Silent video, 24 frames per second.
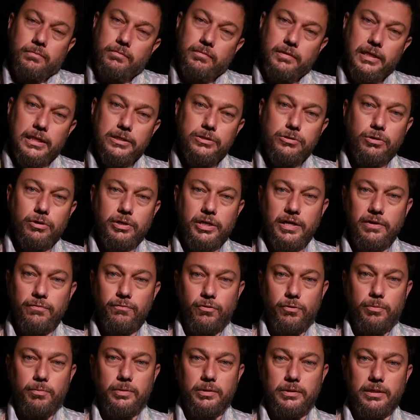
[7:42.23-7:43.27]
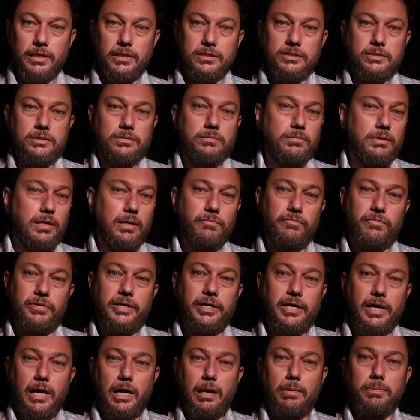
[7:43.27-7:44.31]
That's okay for me. I'm
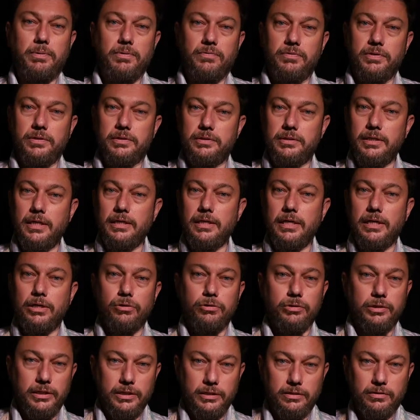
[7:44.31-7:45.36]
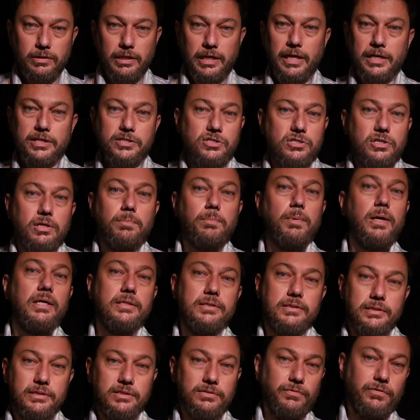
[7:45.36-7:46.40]
very happy with that. I don't need extra
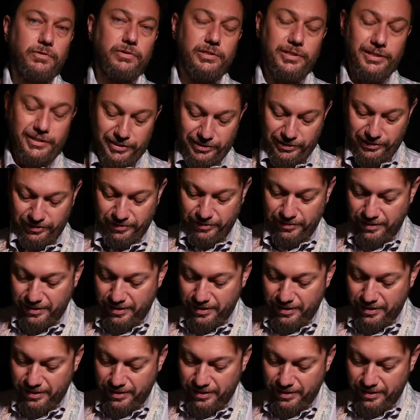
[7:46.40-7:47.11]
buttons for this.